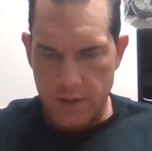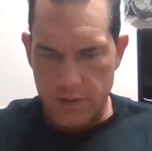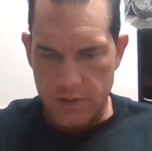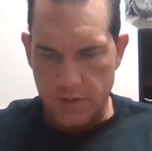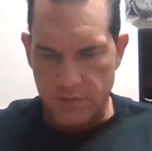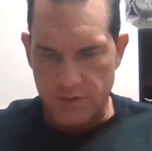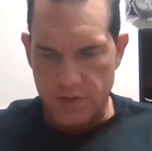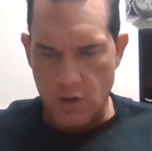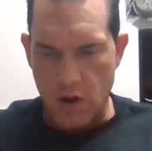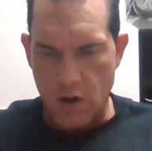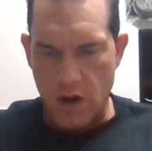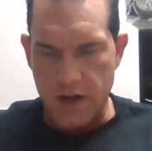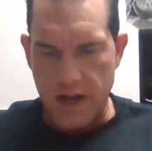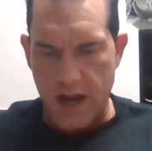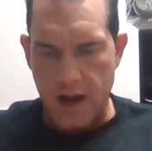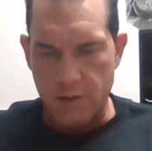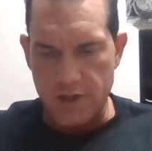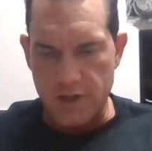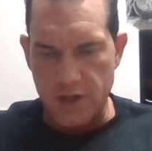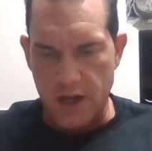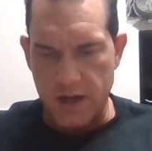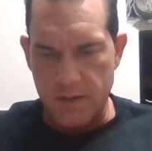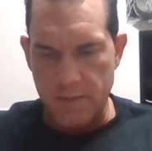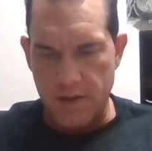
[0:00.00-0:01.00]
So it's the wrong guy
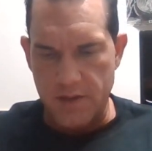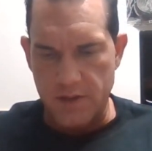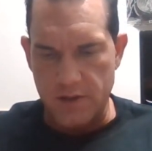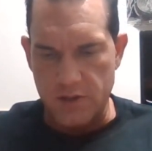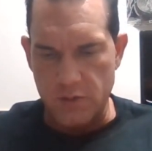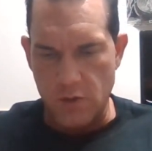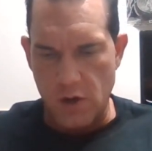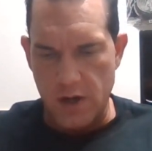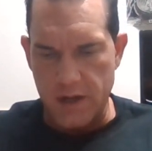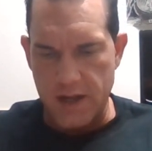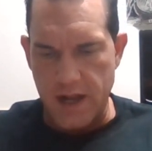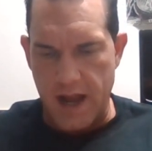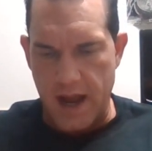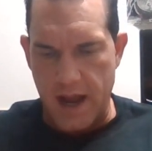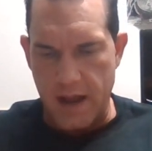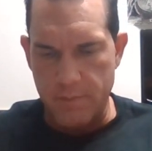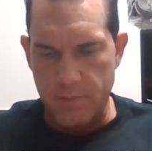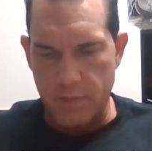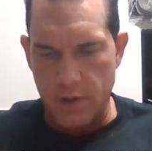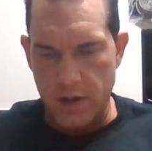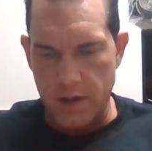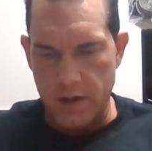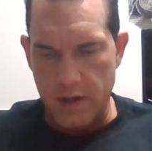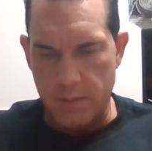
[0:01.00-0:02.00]
we're talking about. That's wrong guy,
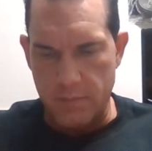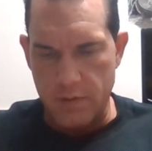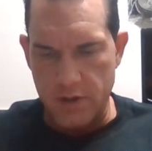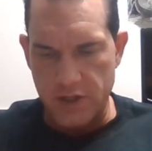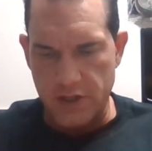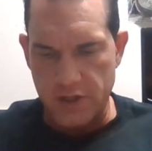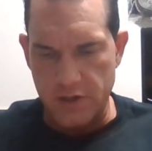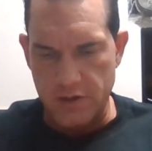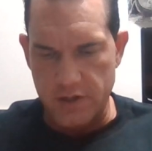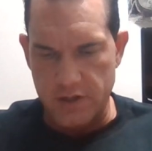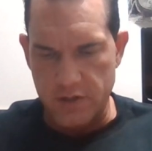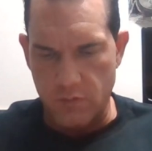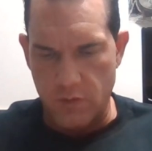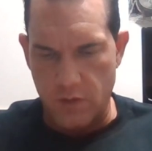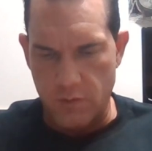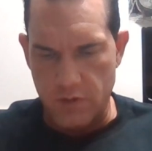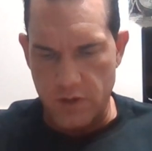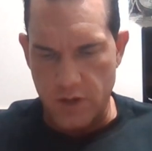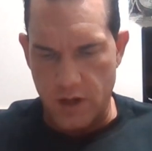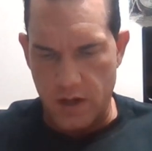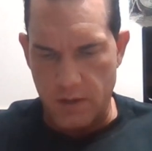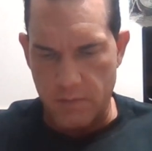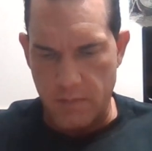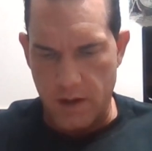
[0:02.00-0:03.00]
but I'm pretty sure it's the one
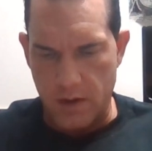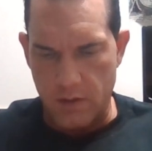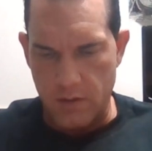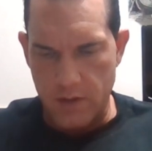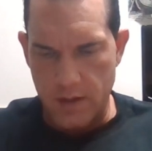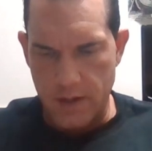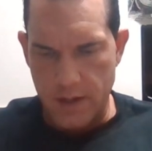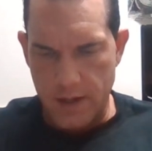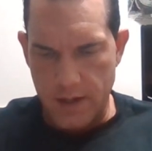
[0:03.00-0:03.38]
we're talking about.